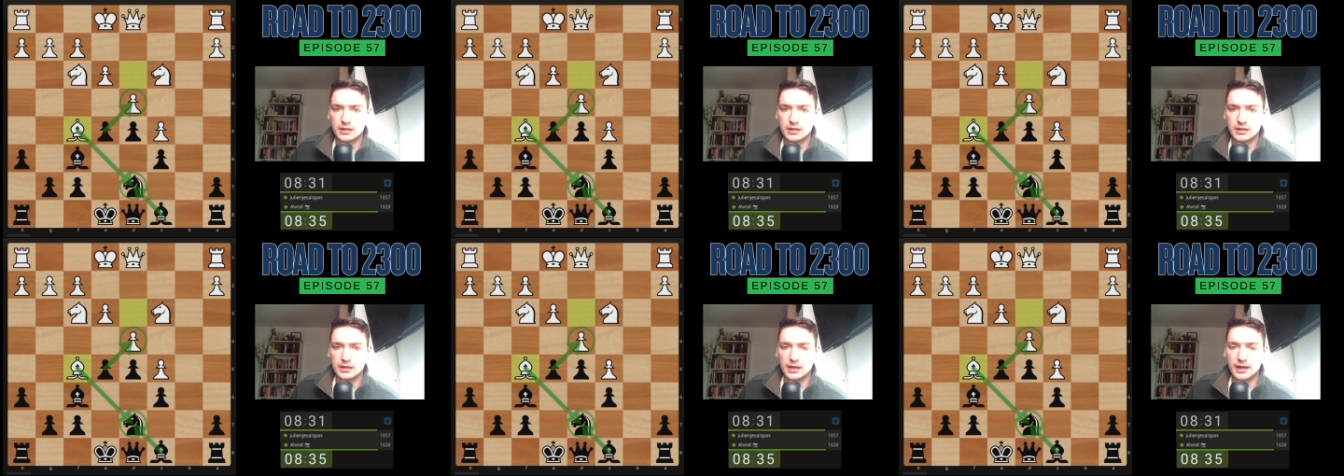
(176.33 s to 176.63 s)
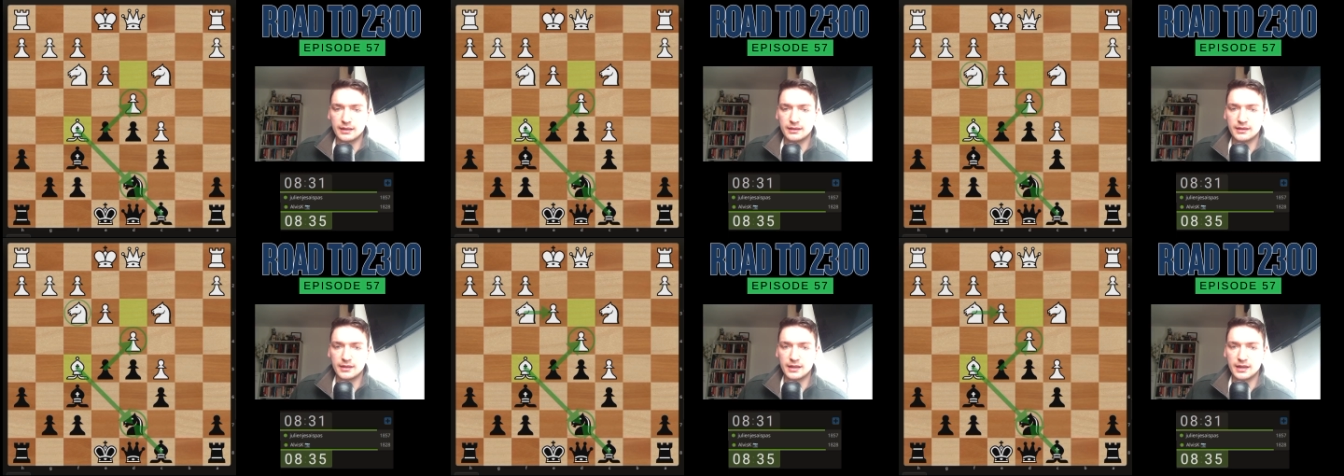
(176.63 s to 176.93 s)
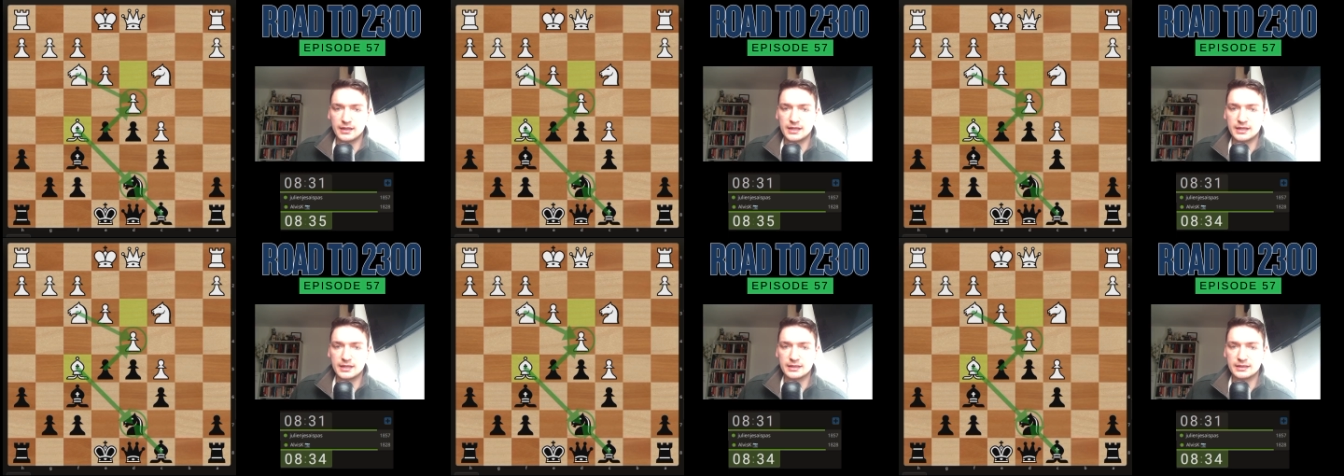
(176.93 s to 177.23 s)
And
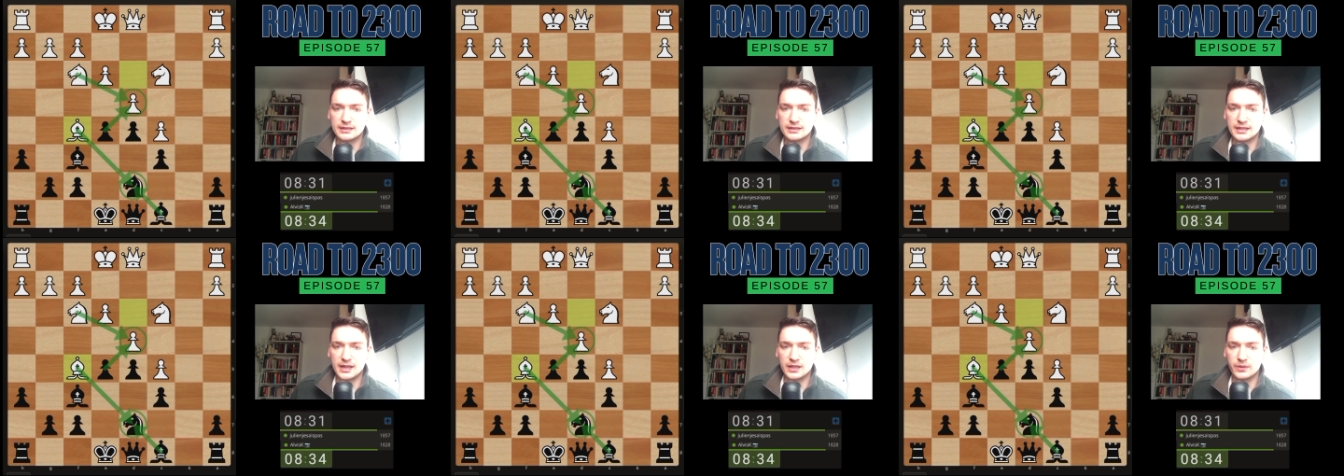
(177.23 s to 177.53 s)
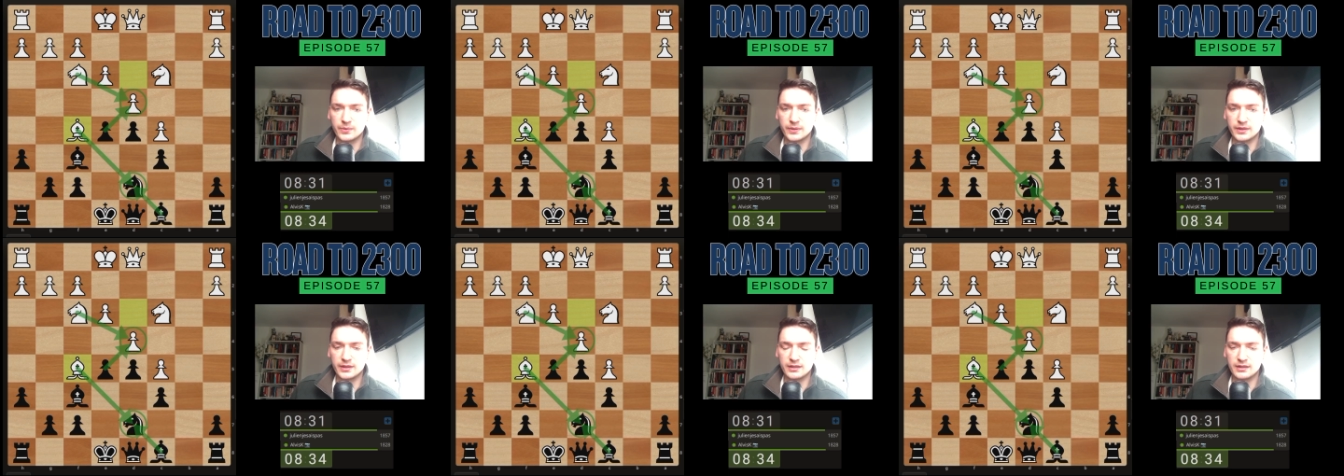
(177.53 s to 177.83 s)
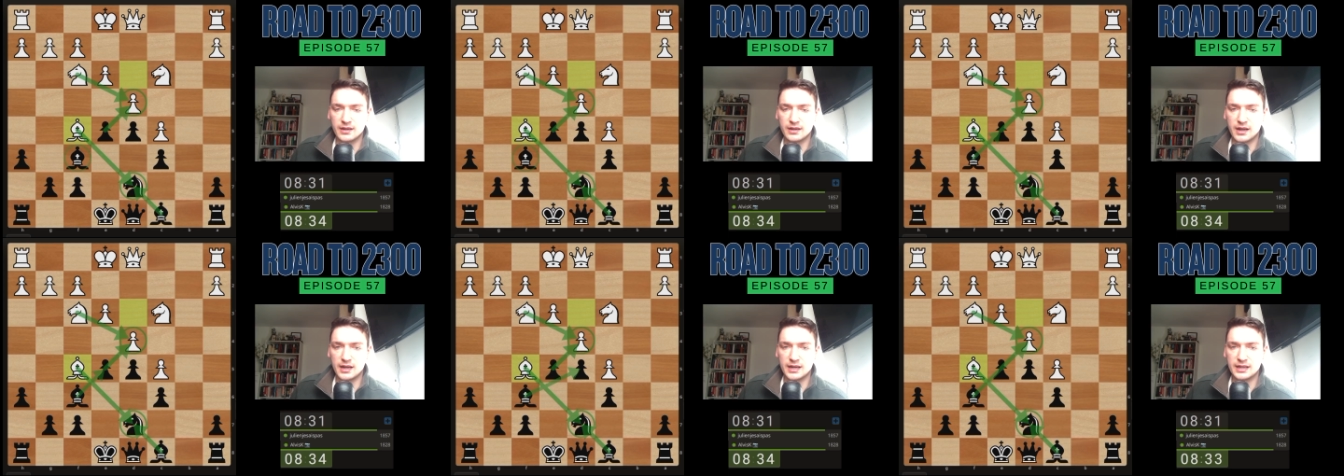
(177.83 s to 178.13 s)
then he can take with the
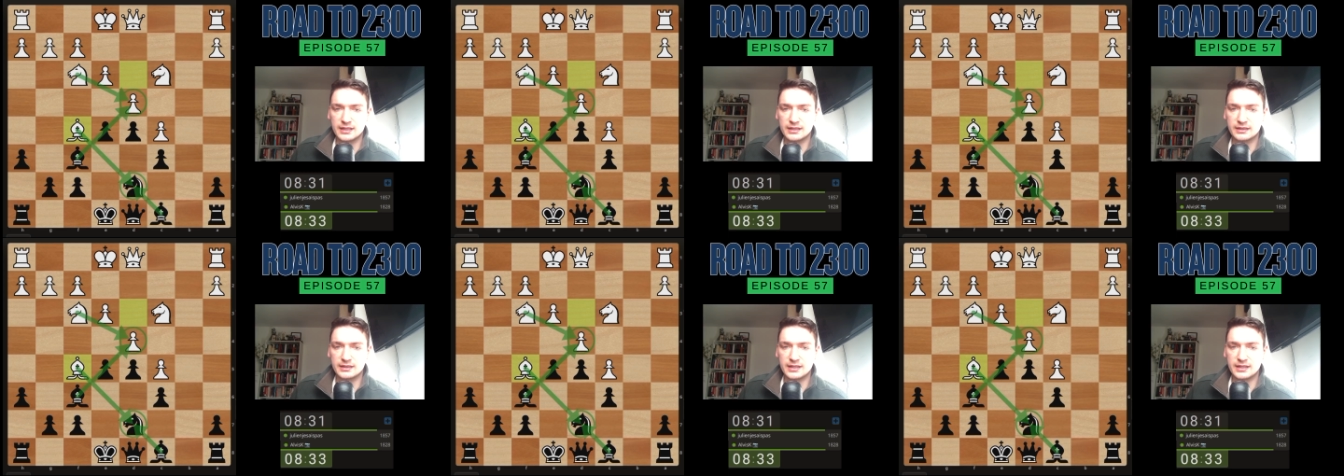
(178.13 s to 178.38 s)
knight,